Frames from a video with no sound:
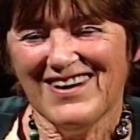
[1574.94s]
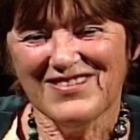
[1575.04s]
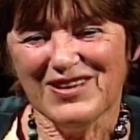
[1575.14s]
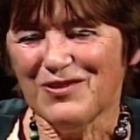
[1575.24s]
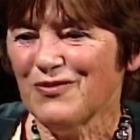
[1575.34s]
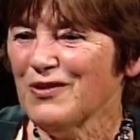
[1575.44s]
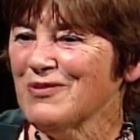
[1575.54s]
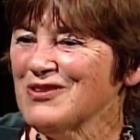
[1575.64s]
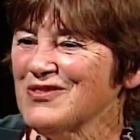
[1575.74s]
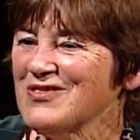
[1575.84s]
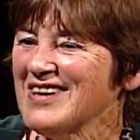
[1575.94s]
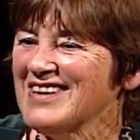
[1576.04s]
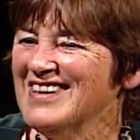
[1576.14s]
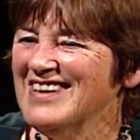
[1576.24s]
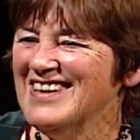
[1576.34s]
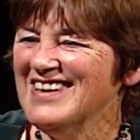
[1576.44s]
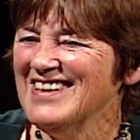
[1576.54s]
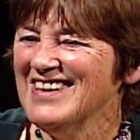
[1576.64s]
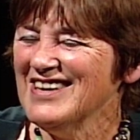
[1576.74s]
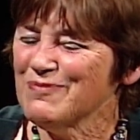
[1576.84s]
Thank you very much, Suzanne.
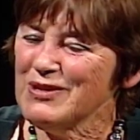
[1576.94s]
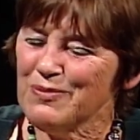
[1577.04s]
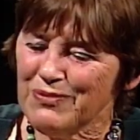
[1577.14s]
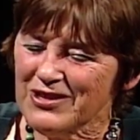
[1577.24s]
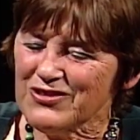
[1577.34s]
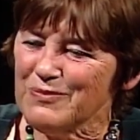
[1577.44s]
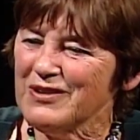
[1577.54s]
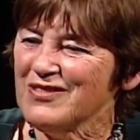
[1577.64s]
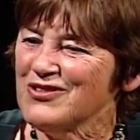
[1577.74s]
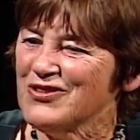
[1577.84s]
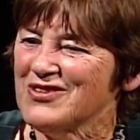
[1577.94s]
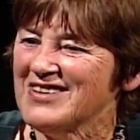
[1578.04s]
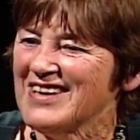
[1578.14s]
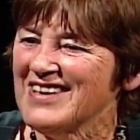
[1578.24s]
It's been a pleasure to be on the show today.